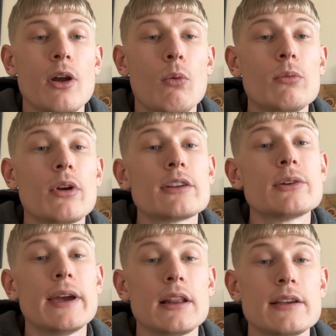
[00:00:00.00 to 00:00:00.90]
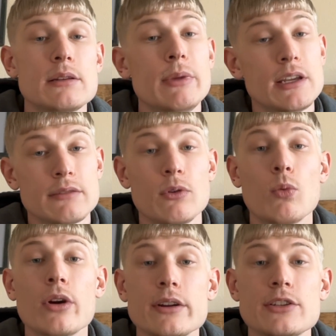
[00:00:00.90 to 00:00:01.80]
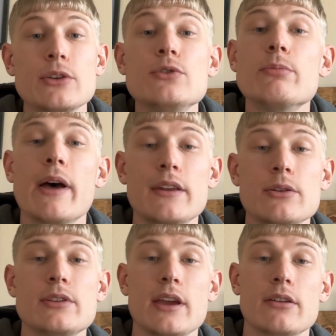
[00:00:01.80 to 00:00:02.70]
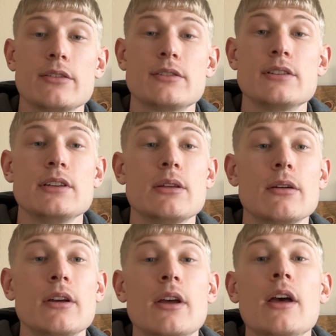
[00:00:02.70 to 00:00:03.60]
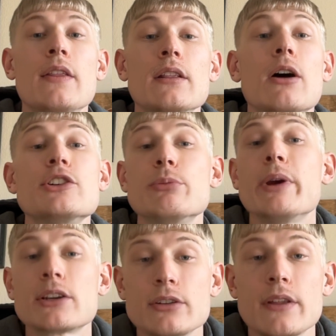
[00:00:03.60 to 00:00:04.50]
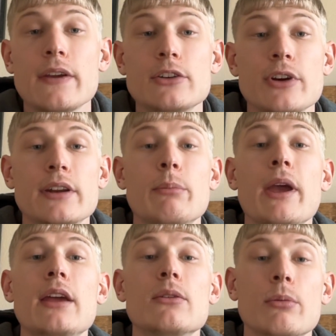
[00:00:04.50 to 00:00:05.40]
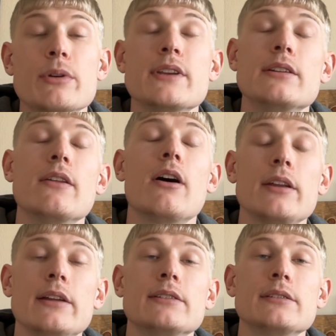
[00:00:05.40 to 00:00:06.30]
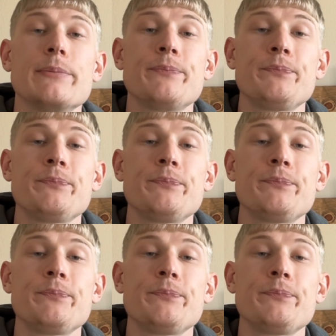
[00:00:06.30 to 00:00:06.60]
One would also analyze the meanings of the words used by the news anchors to see the larger picture that they're trying to paint or present to the audience.